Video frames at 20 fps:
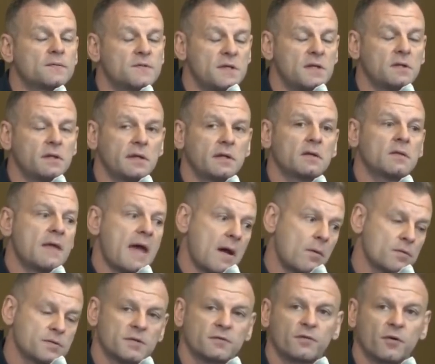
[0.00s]
ceiling.
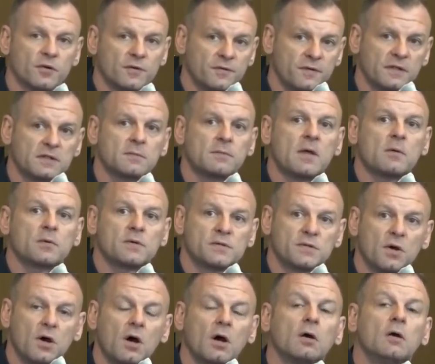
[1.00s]
That was the first victim that we
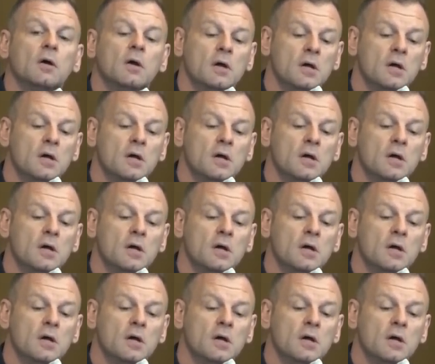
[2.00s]
saw.